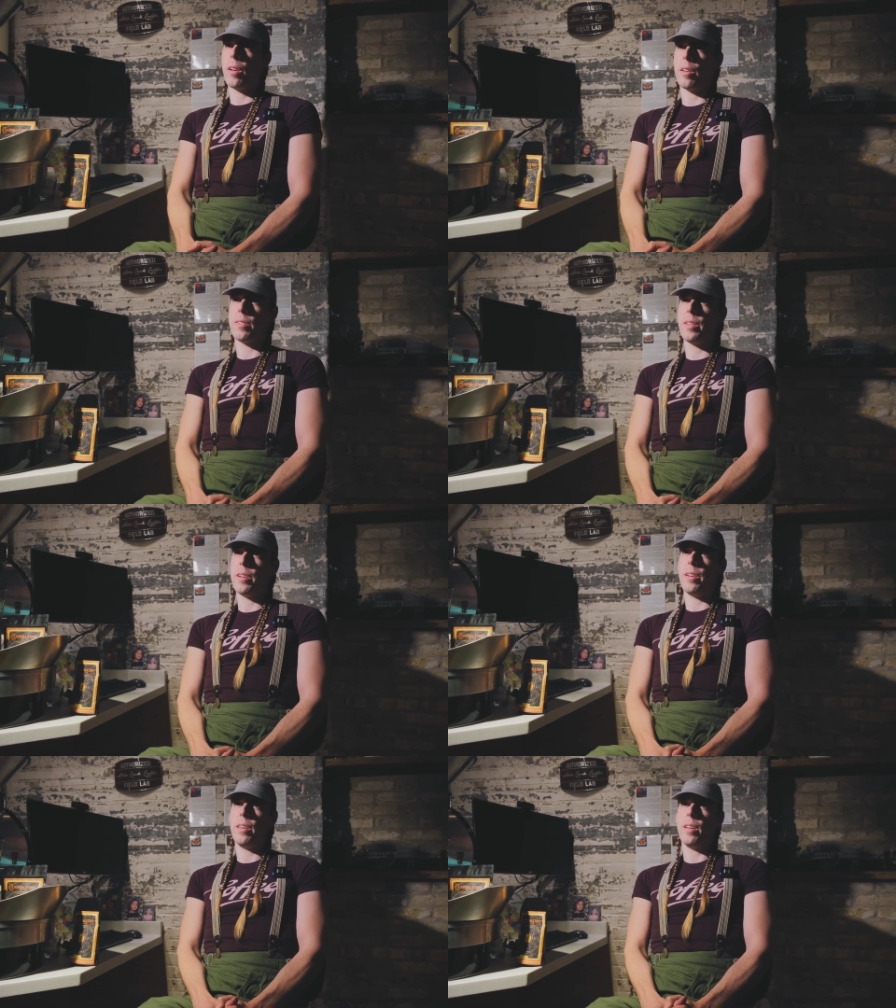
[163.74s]

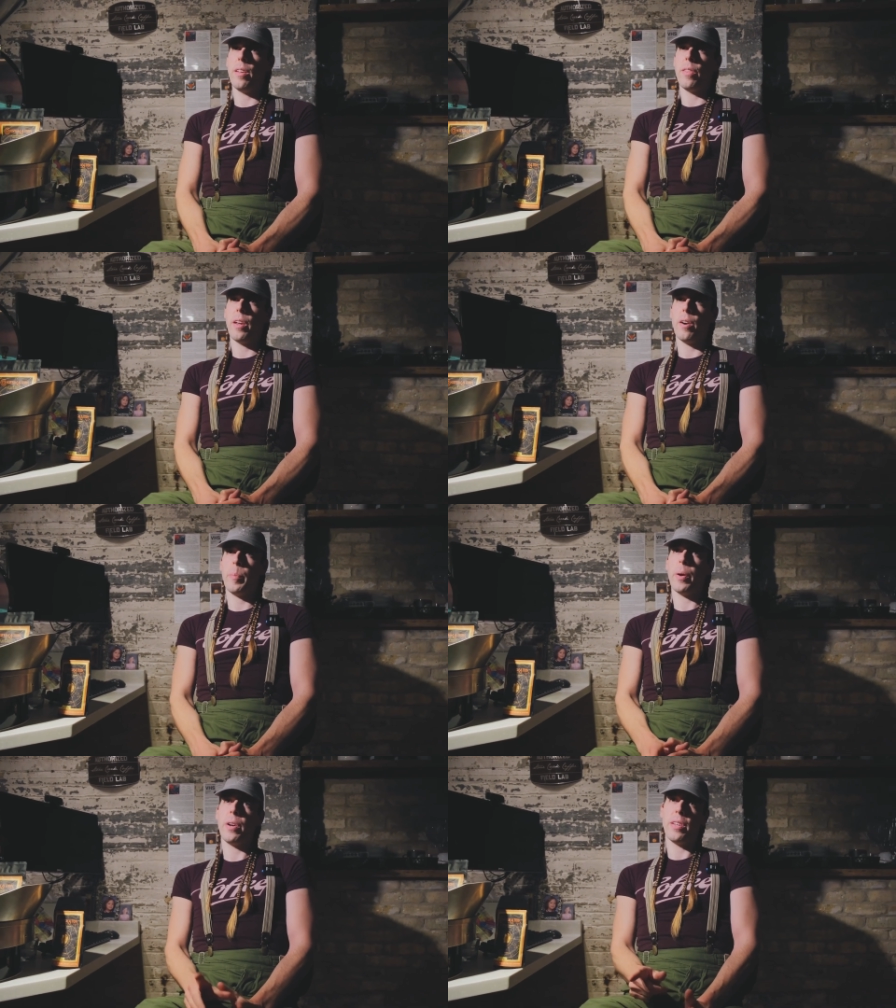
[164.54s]
acidity in there,
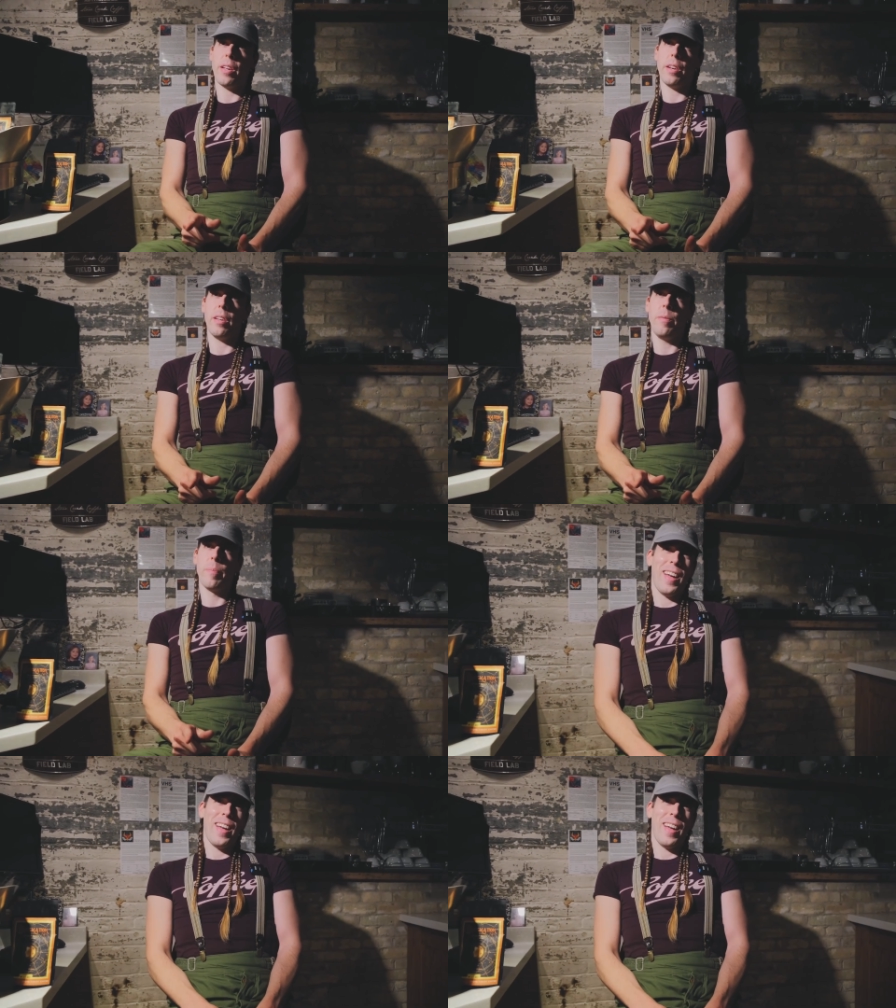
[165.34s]
pun intended.